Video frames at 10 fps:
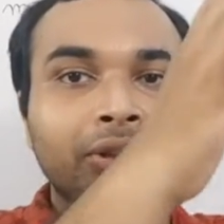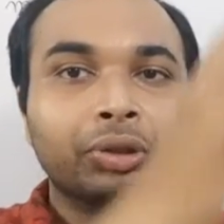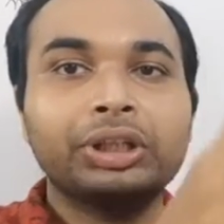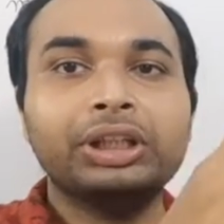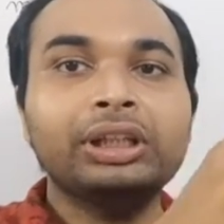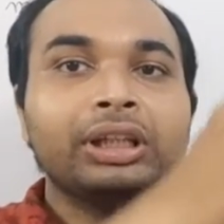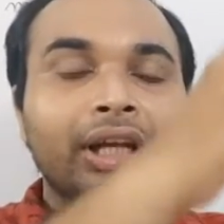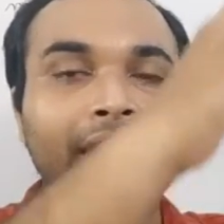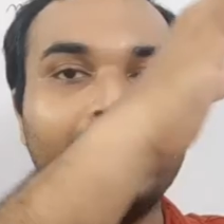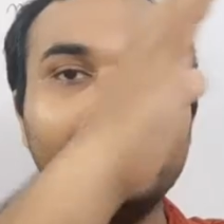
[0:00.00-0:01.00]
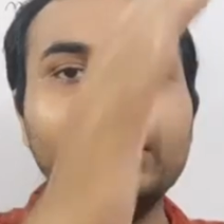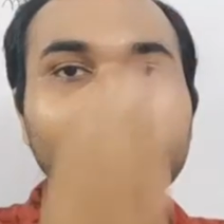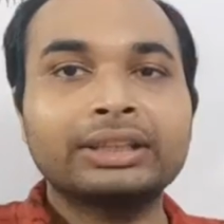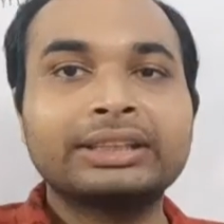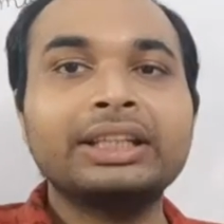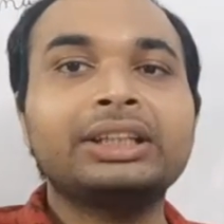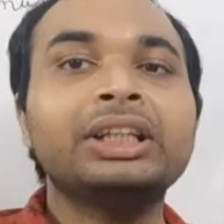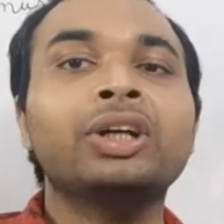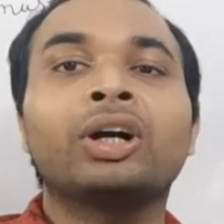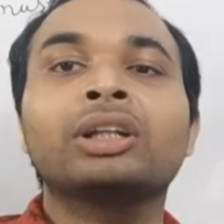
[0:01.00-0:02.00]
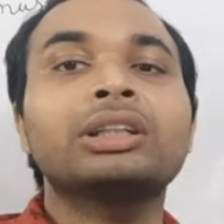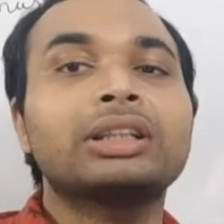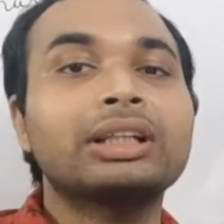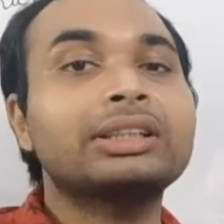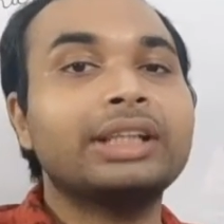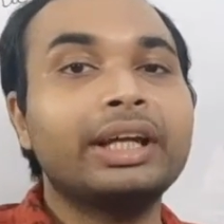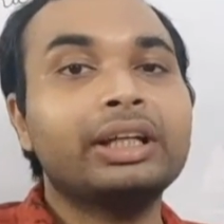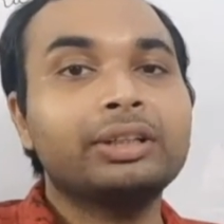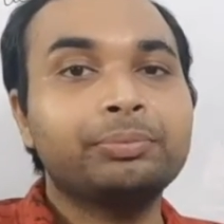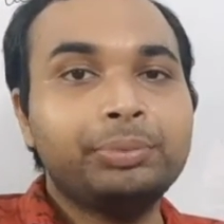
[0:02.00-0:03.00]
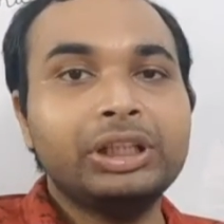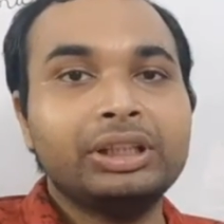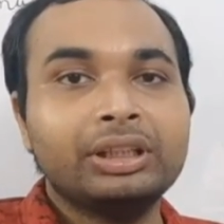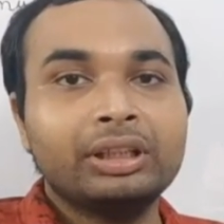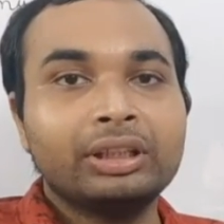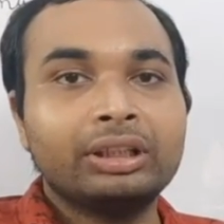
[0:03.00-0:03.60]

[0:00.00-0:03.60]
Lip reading: going and sitting on the set B.